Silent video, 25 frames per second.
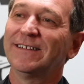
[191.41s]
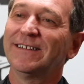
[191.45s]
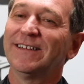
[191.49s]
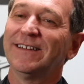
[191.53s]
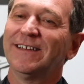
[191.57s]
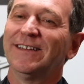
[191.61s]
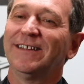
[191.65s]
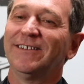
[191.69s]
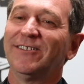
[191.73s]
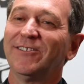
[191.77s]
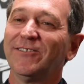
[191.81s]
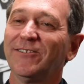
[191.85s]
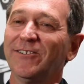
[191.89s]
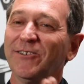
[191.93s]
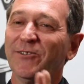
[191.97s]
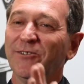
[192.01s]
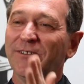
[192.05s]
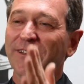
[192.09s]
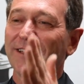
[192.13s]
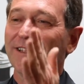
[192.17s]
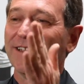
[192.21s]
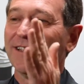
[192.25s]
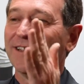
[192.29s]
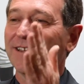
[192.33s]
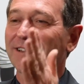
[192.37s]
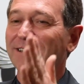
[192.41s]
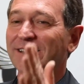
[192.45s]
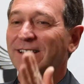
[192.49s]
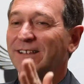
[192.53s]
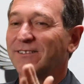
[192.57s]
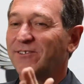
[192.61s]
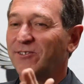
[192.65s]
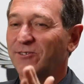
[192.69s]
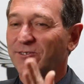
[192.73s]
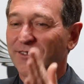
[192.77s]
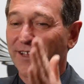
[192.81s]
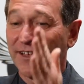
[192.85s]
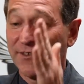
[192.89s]
and you take it
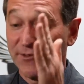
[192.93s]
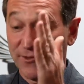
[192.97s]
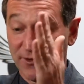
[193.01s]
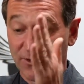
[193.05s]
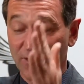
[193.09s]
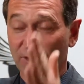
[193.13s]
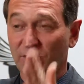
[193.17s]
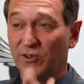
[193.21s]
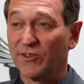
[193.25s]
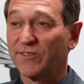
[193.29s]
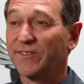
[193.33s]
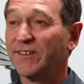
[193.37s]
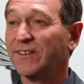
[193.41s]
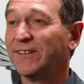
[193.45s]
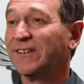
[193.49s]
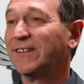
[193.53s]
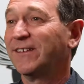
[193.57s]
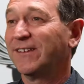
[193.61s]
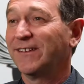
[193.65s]
as a code,